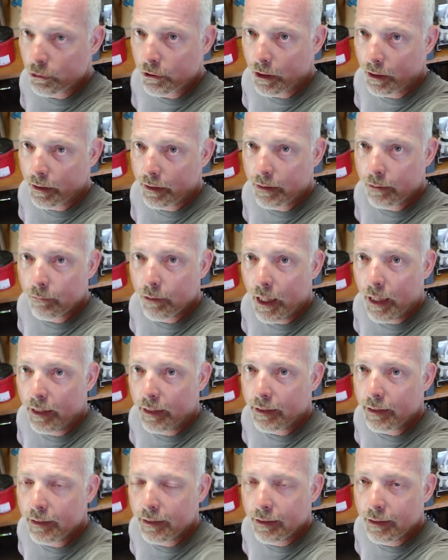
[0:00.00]
cutting of
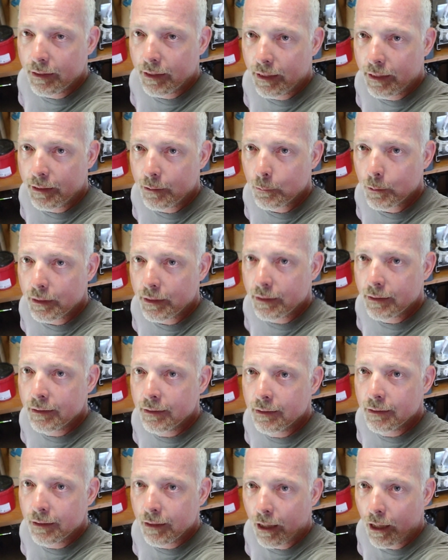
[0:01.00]
hay. Anyway,
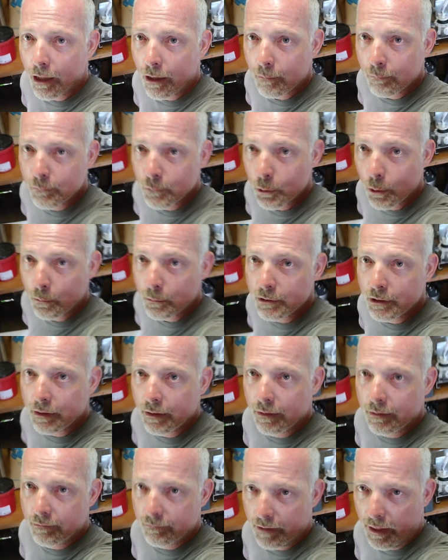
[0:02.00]
so it was
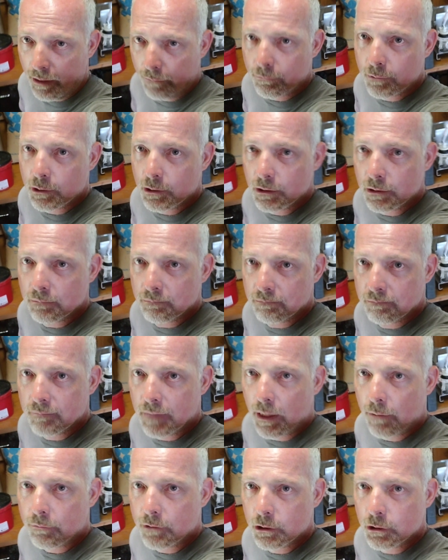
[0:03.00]
after
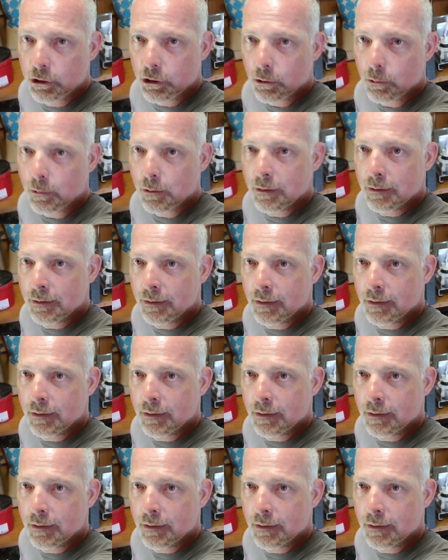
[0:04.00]
June.